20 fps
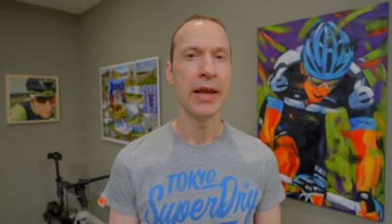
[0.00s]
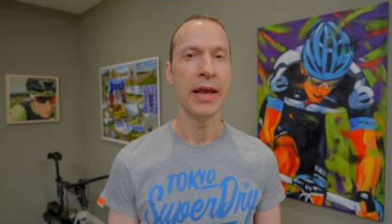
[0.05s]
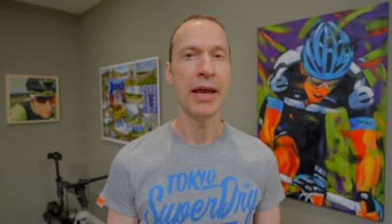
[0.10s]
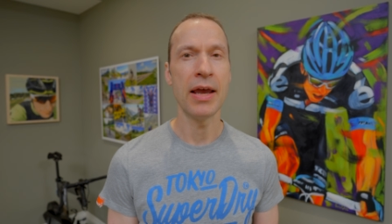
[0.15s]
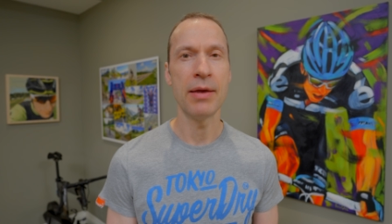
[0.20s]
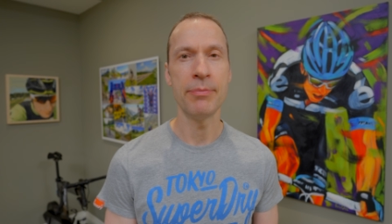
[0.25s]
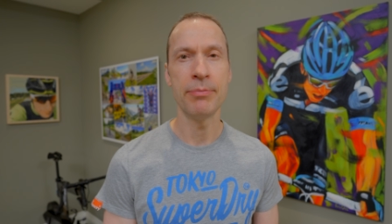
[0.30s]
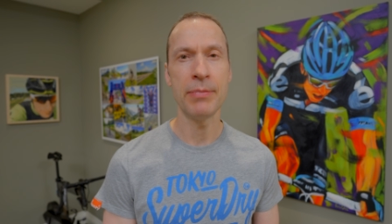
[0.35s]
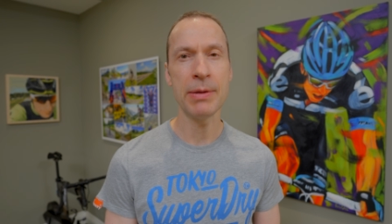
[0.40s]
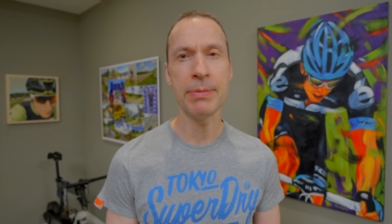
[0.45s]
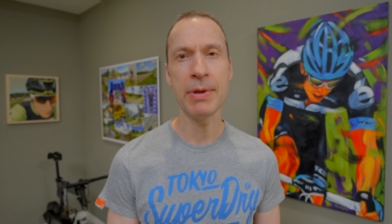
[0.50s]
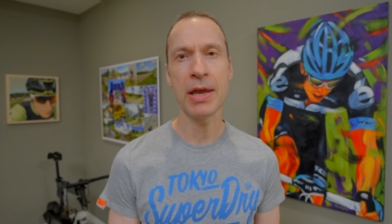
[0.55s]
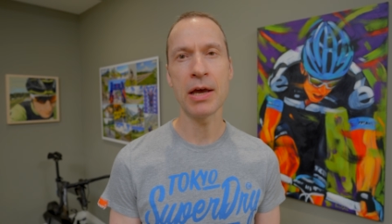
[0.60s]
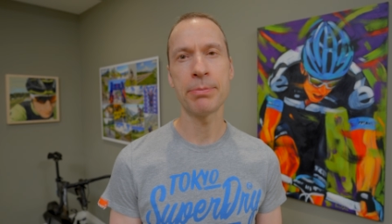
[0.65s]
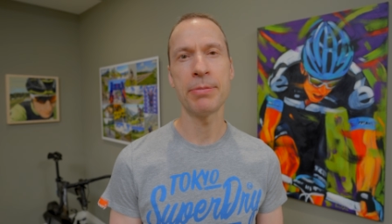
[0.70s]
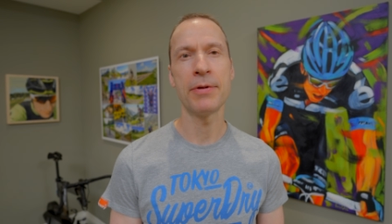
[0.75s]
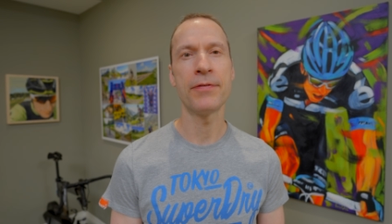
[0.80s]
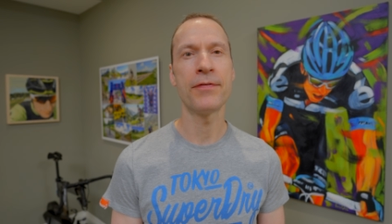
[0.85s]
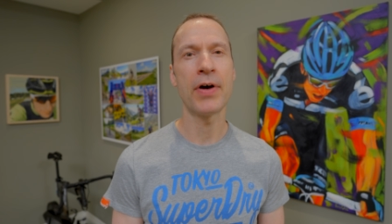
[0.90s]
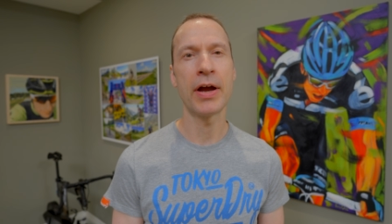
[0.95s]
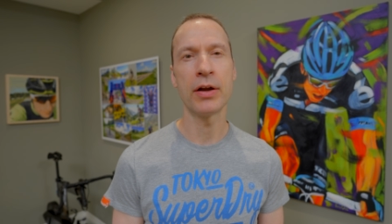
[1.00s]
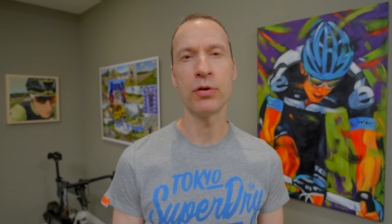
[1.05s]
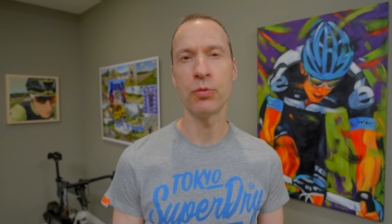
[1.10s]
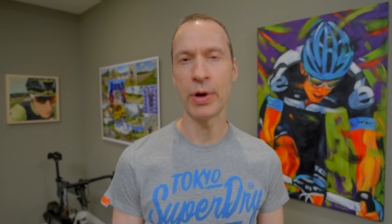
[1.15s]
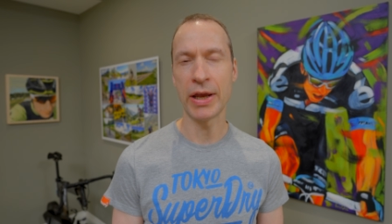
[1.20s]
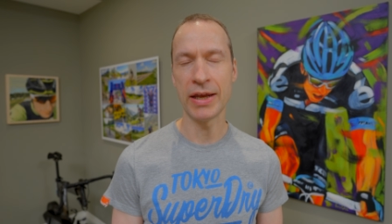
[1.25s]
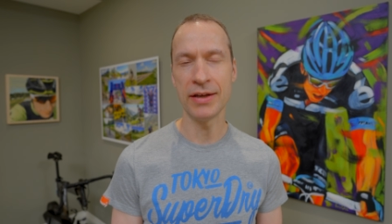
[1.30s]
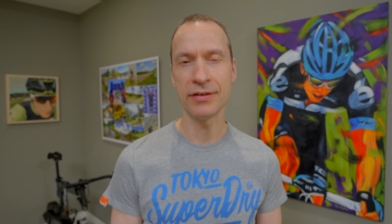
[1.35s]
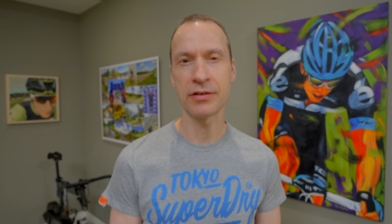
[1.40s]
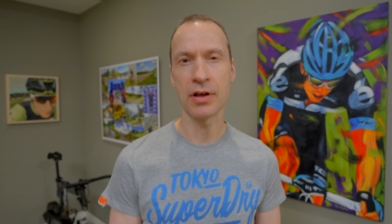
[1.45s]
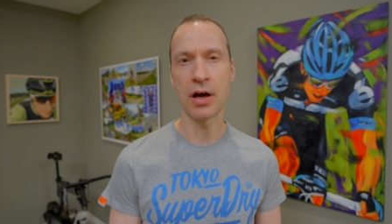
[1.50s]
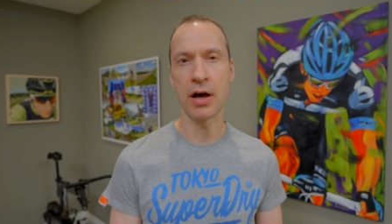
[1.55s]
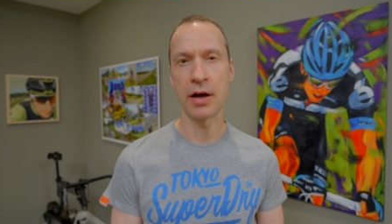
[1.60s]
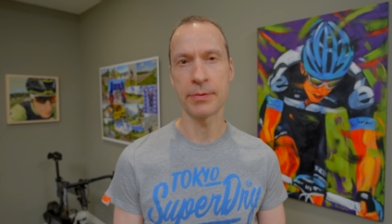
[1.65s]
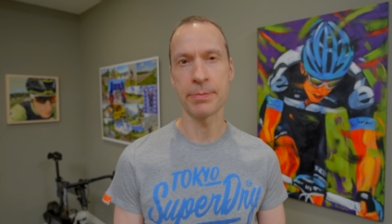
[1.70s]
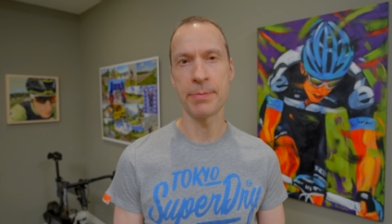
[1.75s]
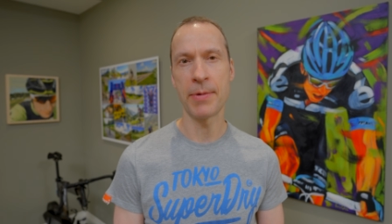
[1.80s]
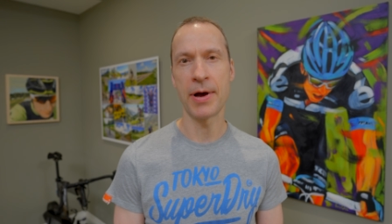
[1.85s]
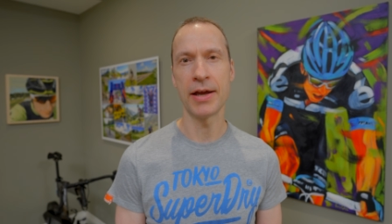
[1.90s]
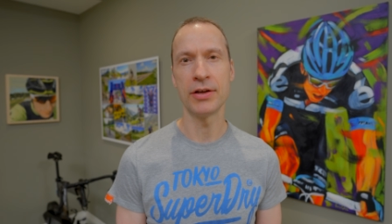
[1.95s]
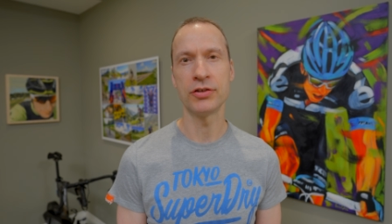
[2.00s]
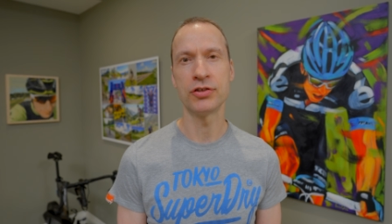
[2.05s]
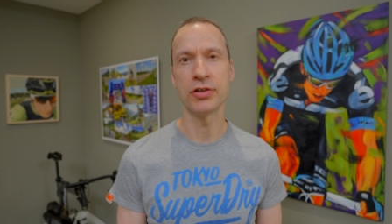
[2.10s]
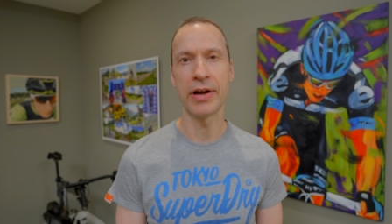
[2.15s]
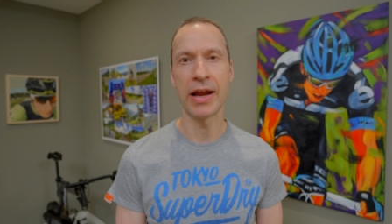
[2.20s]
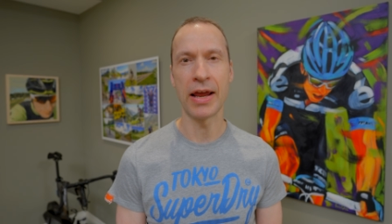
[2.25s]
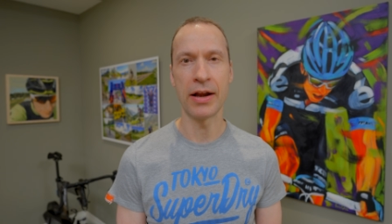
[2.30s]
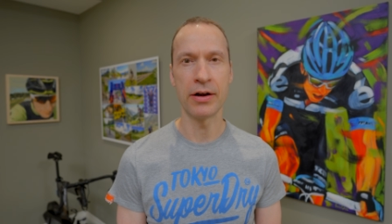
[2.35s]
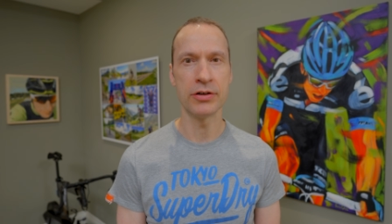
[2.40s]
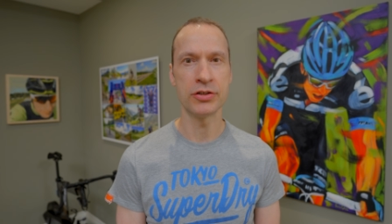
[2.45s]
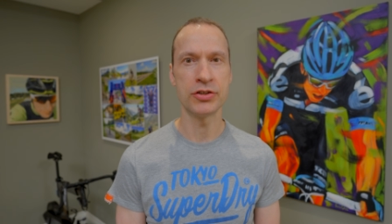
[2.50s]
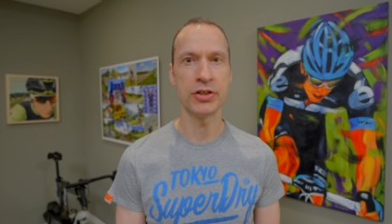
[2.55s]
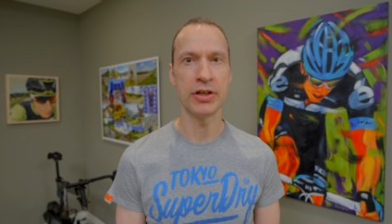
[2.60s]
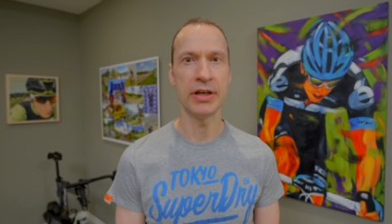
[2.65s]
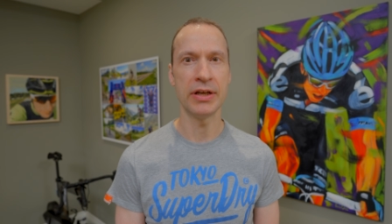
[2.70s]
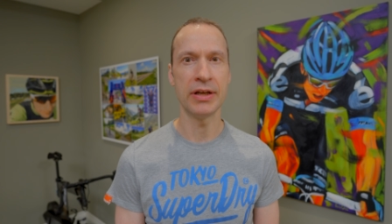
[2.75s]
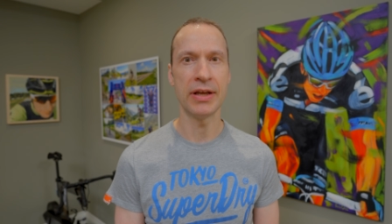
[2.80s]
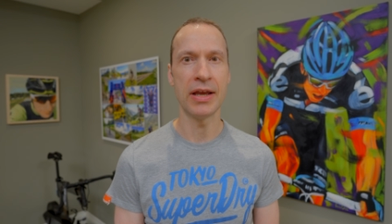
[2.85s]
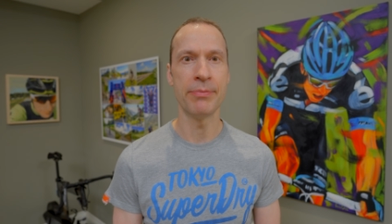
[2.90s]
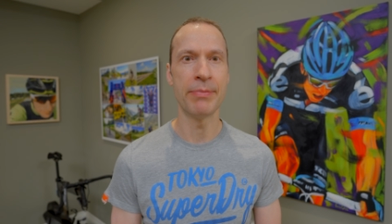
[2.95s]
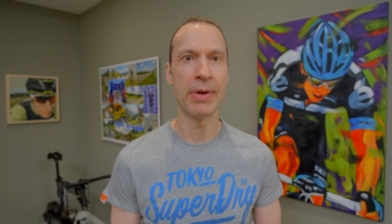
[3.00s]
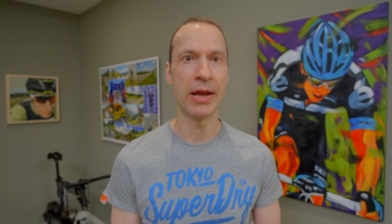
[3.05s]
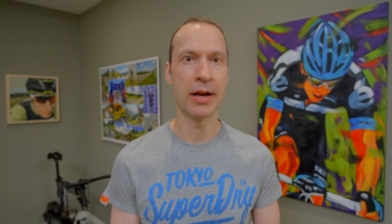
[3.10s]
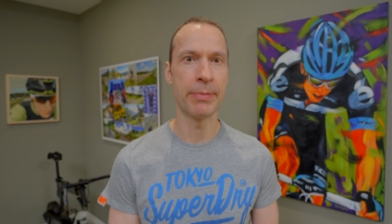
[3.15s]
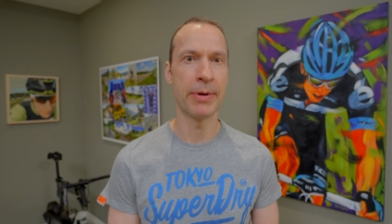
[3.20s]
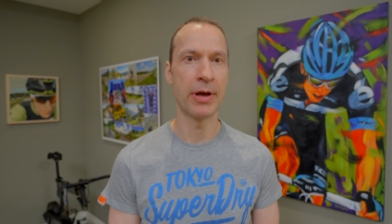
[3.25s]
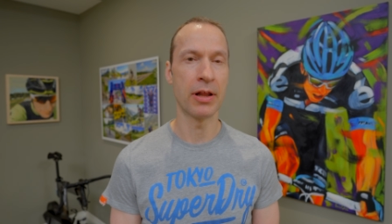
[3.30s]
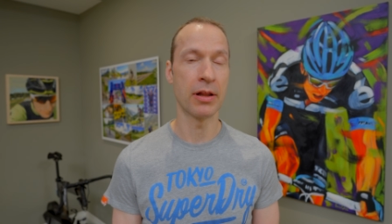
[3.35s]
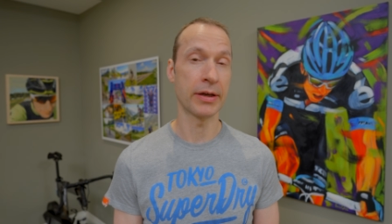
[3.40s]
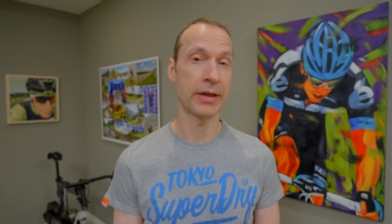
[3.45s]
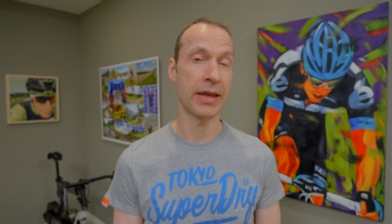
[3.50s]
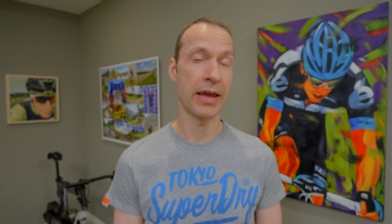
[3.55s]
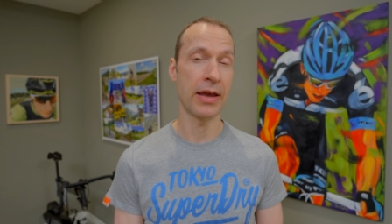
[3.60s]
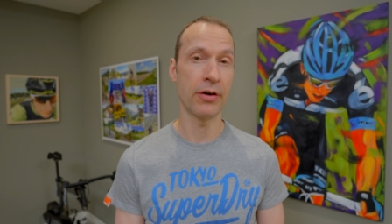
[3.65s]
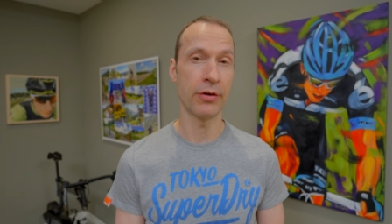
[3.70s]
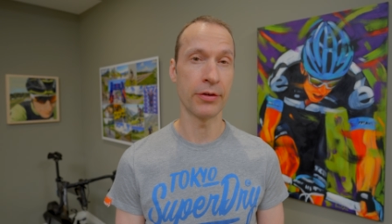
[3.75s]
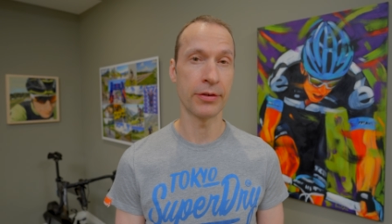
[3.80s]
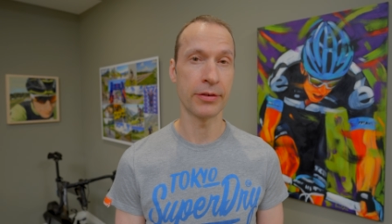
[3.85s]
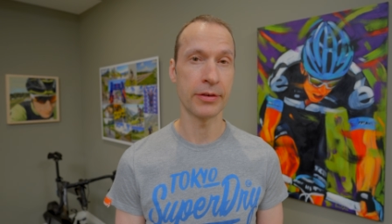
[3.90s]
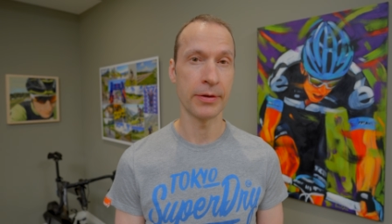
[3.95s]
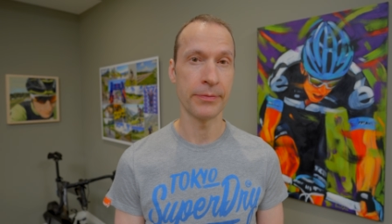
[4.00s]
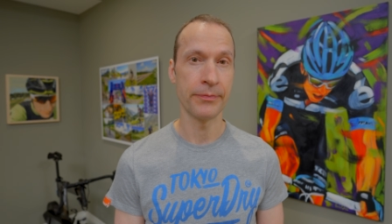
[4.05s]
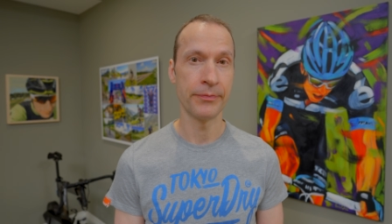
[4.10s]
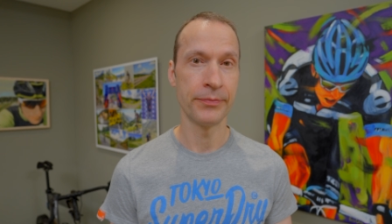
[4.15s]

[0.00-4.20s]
and maybe help you find ways to optimize your energy and metabolic health.